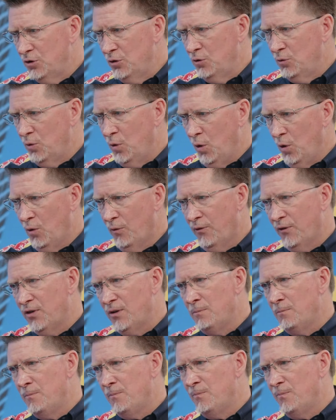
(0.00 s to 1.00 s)
you, over
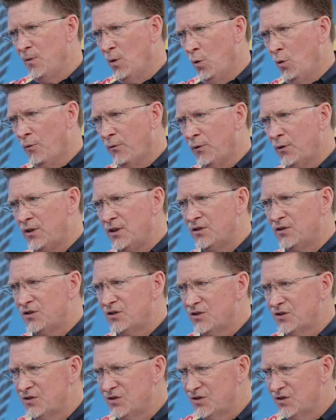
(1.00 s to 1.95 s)
the